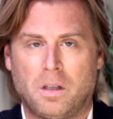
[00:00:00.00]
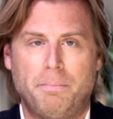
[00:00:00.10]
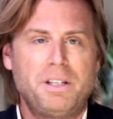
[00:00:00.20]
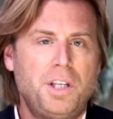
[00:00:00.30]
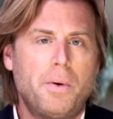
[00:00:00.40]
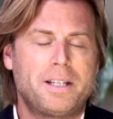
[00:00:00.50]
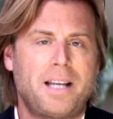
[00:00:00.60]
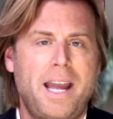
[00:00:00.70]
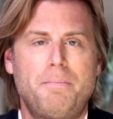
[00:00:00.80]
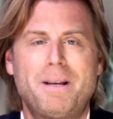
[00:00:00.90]
Miss
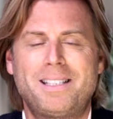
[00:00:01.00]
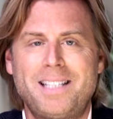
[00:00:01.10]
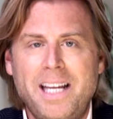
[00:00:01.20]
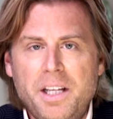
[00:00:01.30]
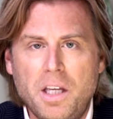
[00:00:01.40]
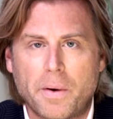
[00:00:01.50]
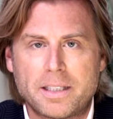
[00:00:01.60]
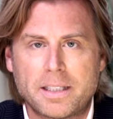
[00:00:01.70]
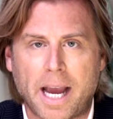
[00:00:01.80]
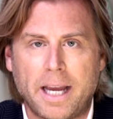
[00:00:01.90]
USA and Miss Teen
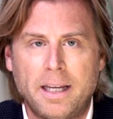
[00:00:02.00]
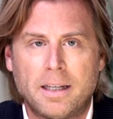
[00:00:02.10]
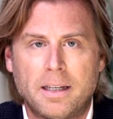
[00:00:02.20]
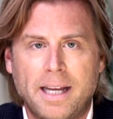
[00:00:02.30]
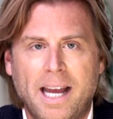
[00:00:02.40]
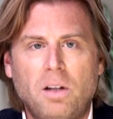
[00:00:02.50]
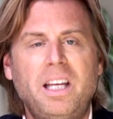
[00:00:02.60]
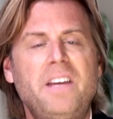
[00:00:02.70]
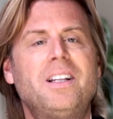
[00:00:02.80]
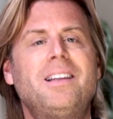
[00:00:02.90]
USA held
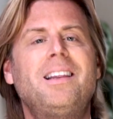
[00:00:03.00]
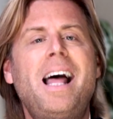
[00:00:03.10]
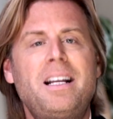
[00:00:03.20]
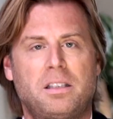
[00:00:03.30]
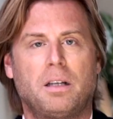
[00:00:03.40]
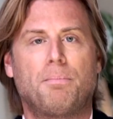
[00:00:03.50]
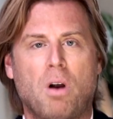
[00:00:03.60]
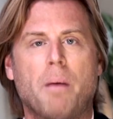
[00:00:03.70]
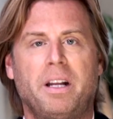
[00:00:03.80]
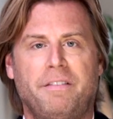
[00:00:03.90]
even less
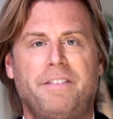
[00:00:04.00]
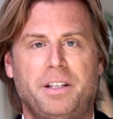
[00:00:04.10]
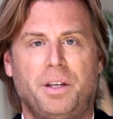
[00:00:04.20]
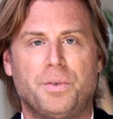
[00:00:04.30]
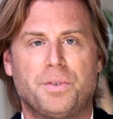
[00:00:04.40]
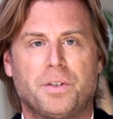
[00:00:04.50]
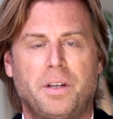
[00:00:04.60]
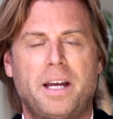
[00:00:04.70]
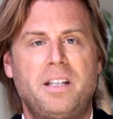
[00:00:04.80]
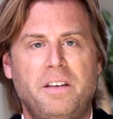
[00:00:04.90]
prominent venues
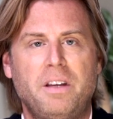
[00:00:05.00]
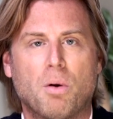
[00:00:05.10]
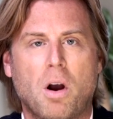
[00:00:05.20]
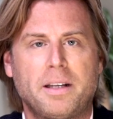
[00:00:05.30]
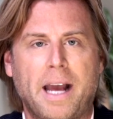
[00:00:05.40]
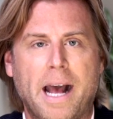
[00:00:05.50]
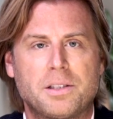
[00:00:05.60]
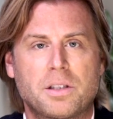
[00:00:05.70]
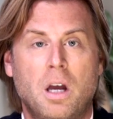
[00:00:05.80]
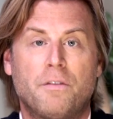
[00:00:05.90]
and TV
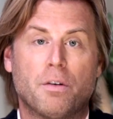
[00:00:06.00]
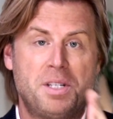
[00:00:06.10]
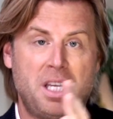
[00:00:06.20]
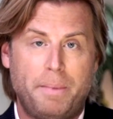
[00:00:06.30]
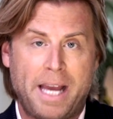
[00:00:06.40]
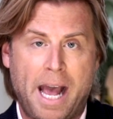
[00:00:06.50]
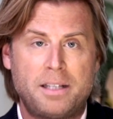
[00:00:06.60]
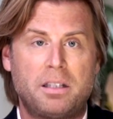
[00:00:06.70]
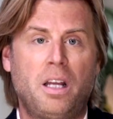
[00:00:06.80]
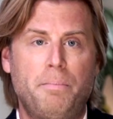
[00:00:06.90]
broadcasts, from
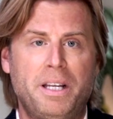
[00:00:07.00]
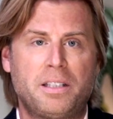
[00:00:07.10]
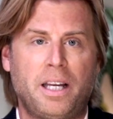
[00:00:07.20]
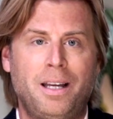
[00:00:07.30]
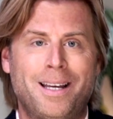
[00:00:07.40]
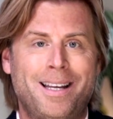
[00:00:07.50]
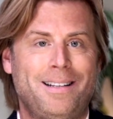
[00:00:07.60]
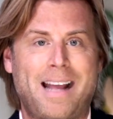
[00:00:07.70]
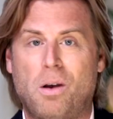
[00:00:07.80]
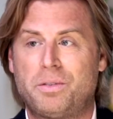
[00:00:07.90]
CBS and NBC
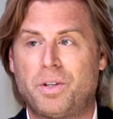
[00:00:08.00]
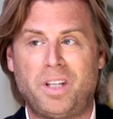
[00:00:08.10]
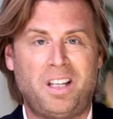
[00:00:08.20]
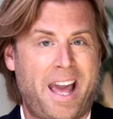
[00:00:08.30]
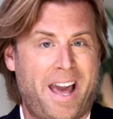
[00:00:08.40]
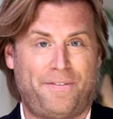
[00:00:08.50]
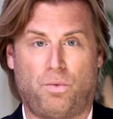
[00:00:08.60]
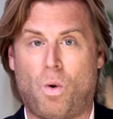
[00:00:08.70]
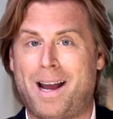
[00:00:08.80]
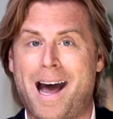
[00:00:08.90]
down to the
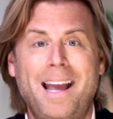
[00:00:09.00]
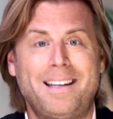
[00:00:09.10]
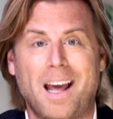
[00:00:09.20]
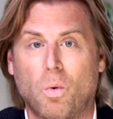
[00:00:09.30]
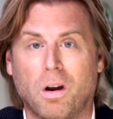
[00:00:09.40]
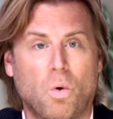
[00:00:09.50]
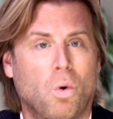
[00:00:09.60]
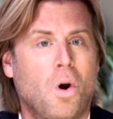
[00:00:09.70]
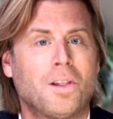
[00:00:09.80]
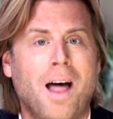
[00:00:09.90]
FYI network
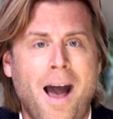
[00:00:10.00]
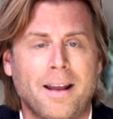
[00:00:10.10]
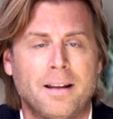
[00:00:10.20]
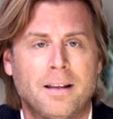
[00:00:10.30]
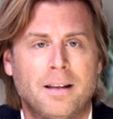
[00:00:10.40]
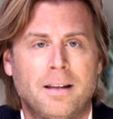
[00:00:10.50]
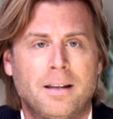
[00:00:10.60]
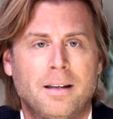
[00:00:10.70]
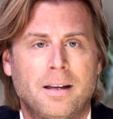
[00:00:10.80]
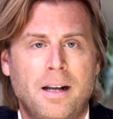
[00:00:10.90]
or online.
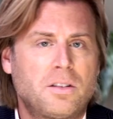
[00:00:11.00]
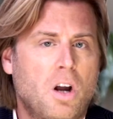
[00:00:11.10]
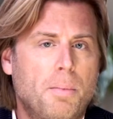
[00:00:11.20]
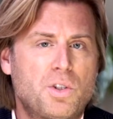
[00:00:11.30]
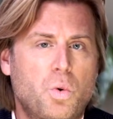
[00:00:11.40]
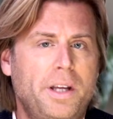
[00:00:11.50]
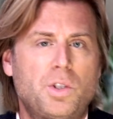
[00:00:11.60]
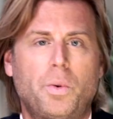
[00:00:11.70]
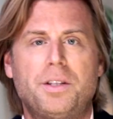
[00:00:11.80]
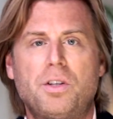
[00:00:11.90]
In October
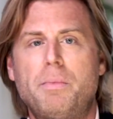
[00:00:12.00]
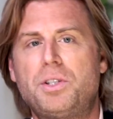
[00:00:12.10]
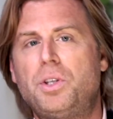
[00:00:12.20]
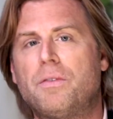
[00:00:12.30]
2022, Miss